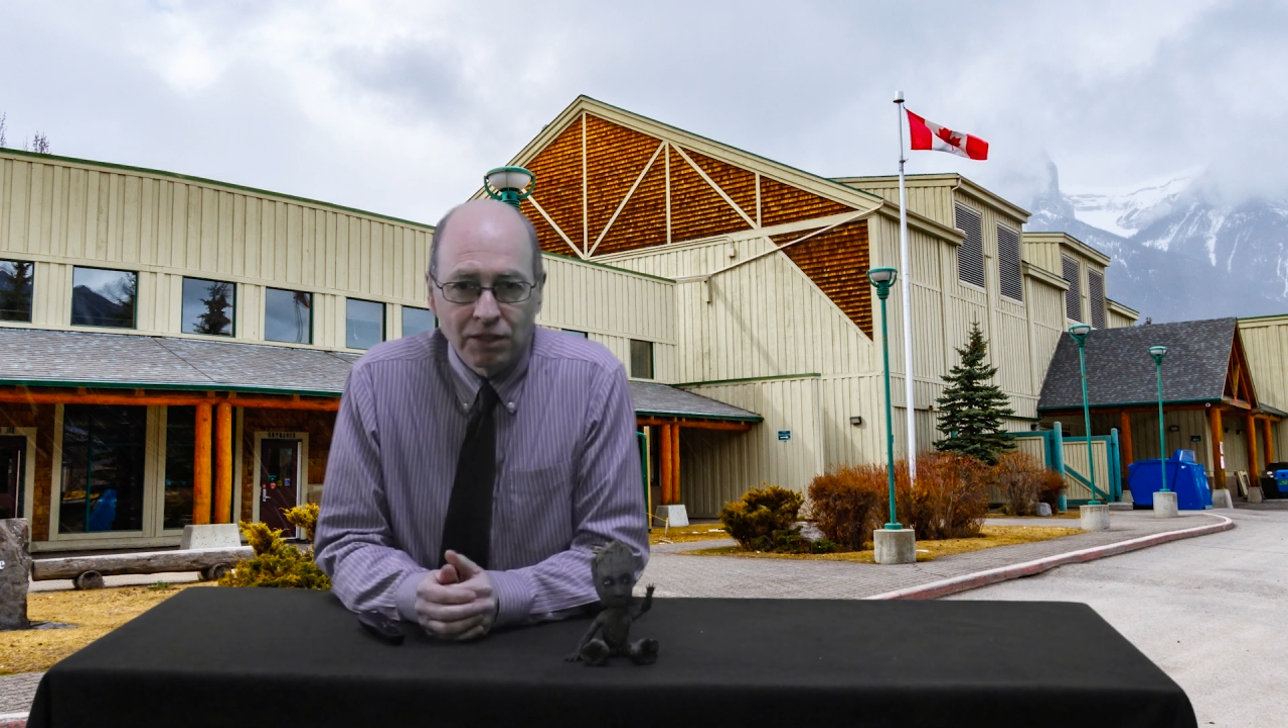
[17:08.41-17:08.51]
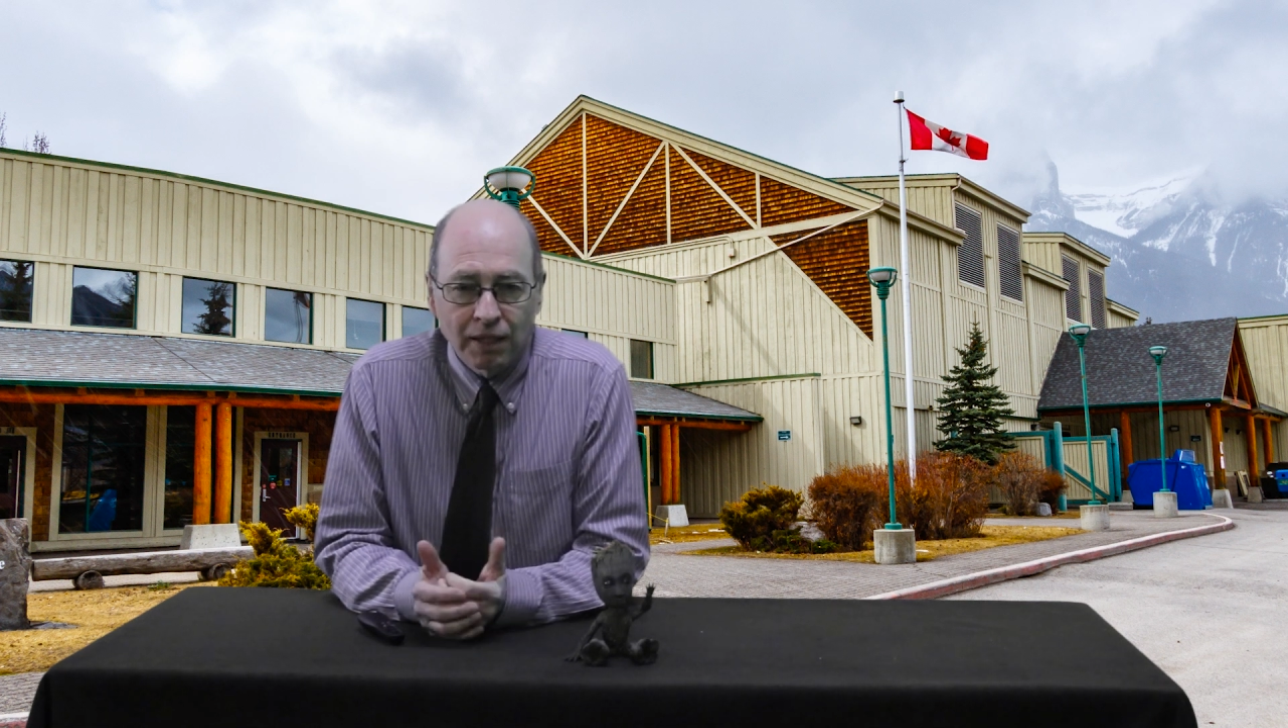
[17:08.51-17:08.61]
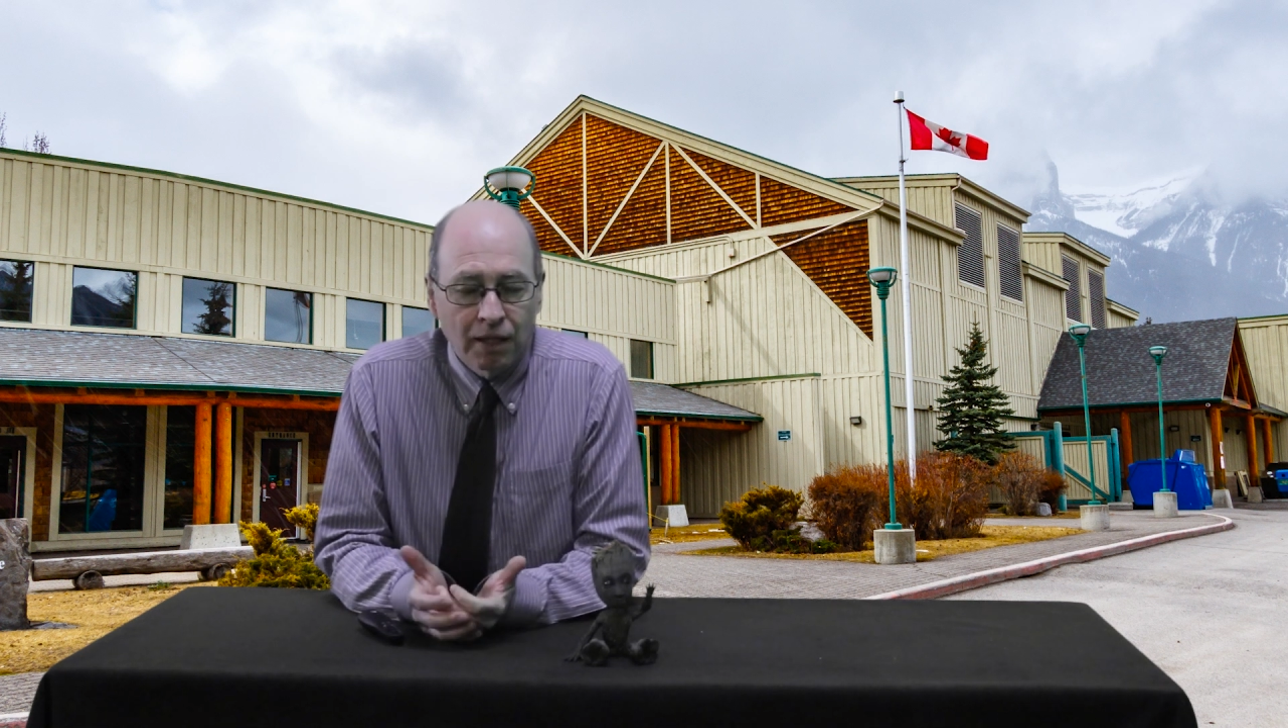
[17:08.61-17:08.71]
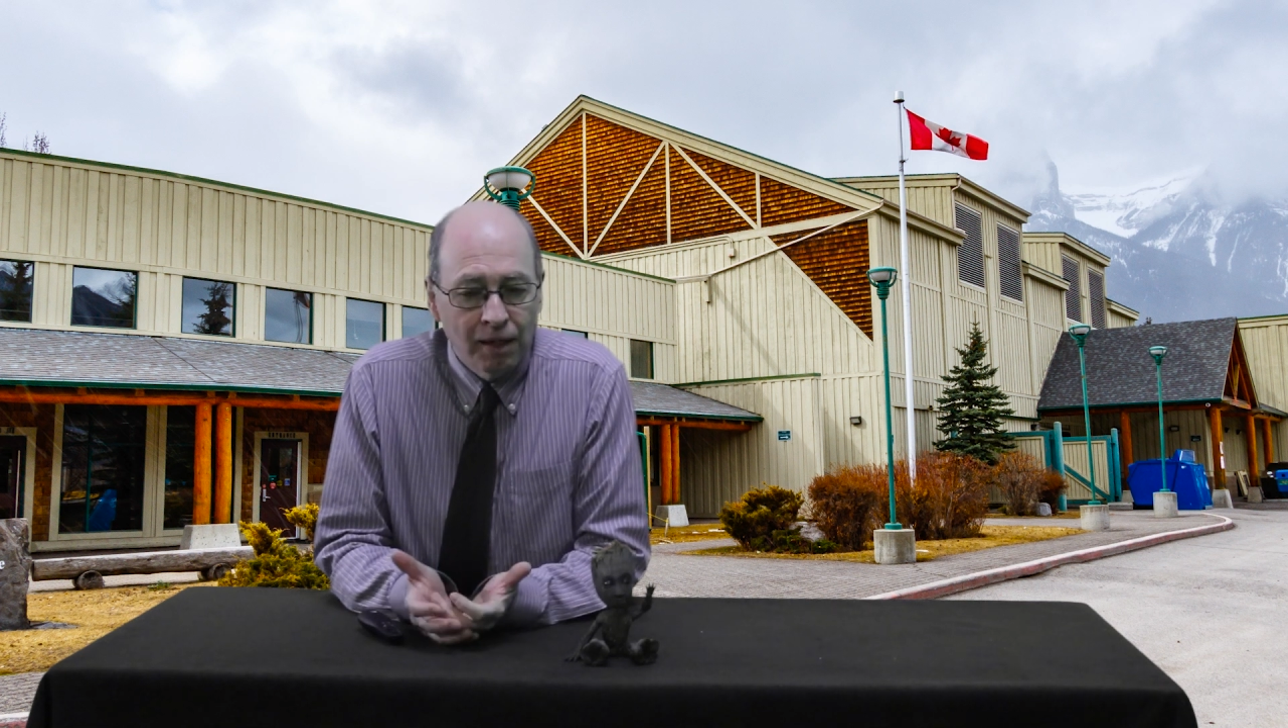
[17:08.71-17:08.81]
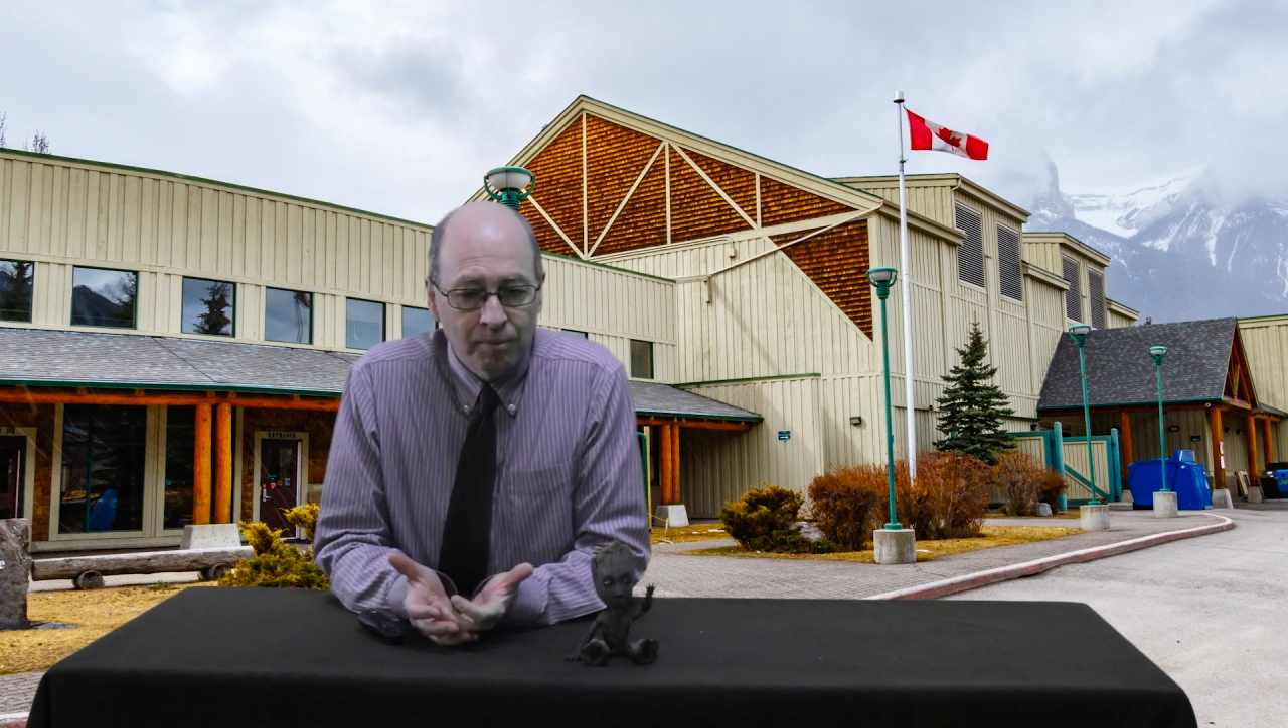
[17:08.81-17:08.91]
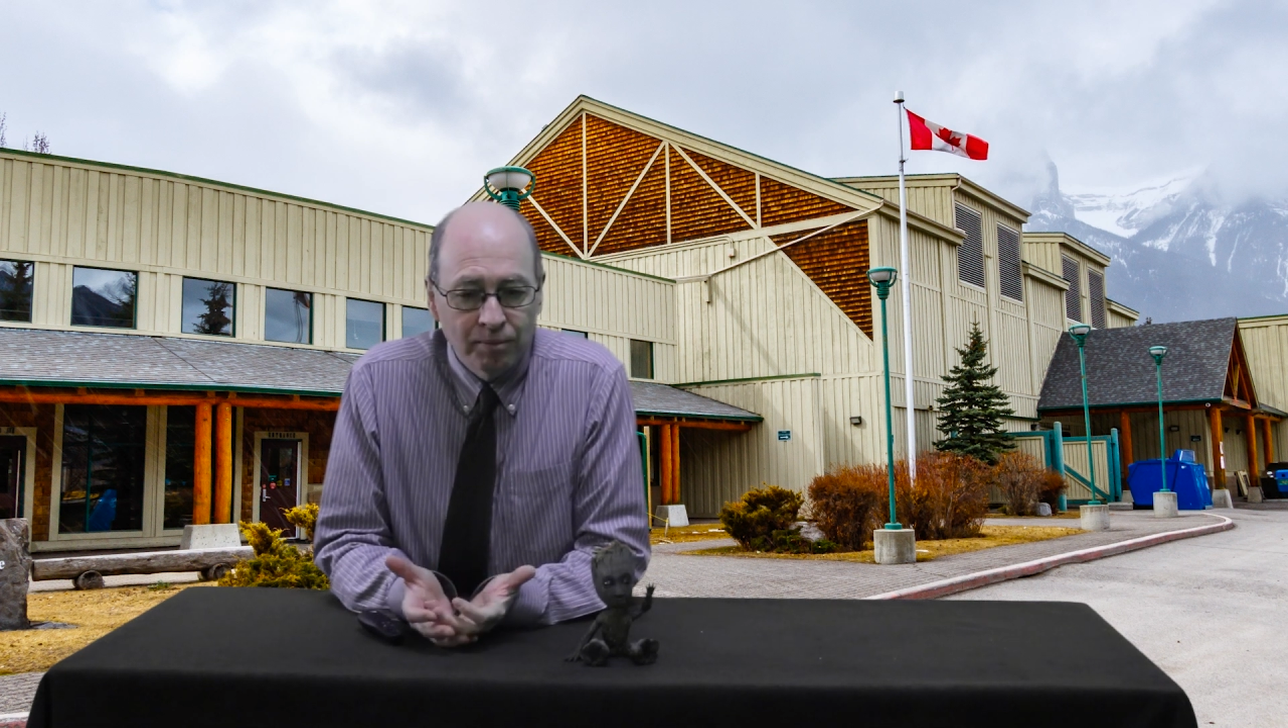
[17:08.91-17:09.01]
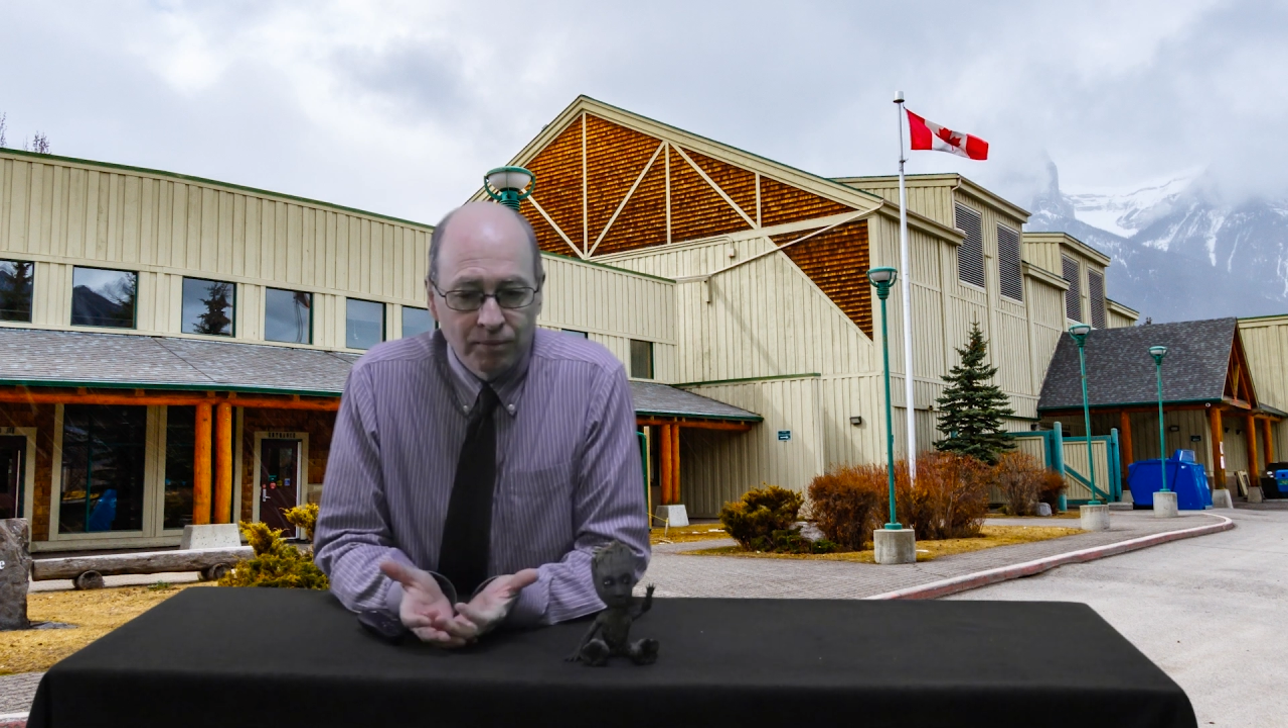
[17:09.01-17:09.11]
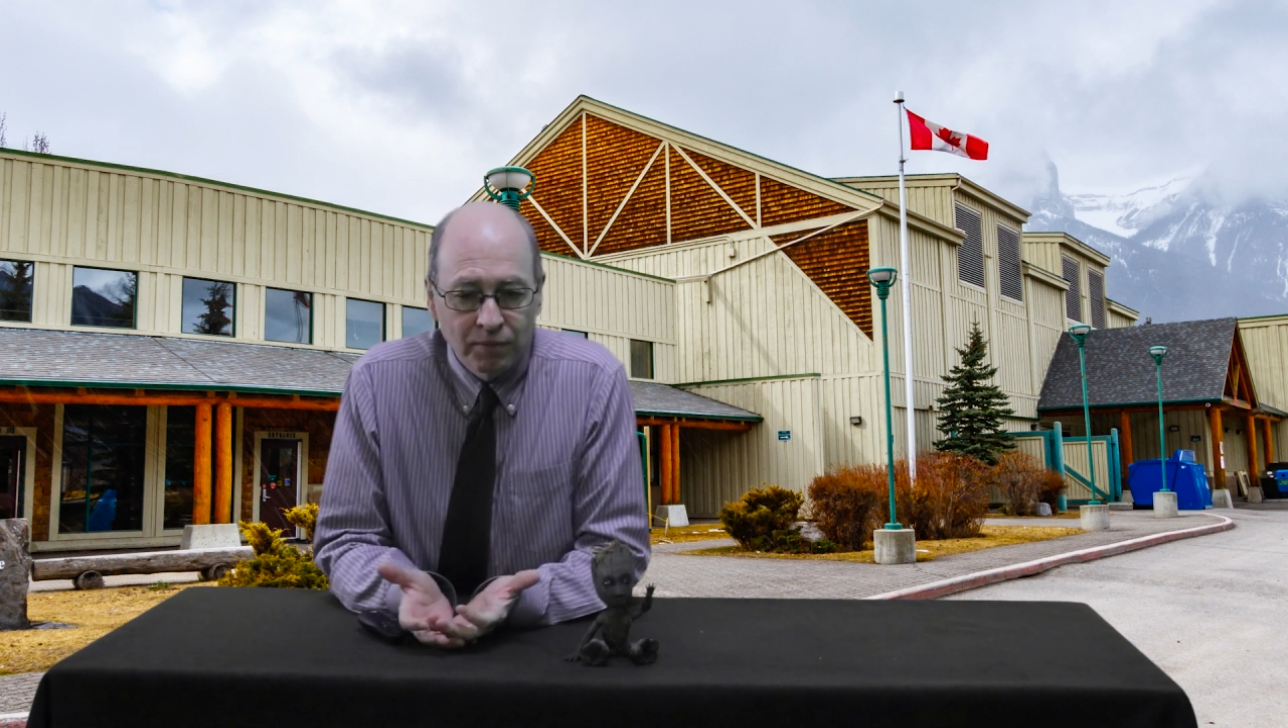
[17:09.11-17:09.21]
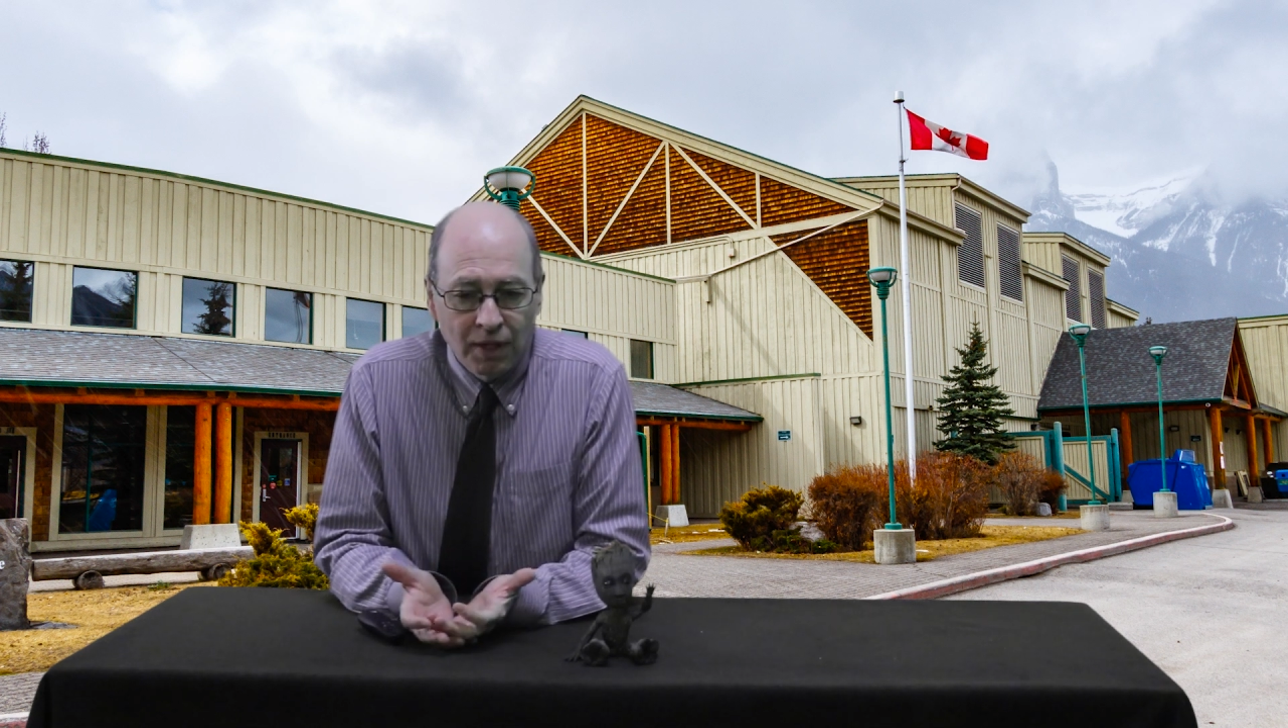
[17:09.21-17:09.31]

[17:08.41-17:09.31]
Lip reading: come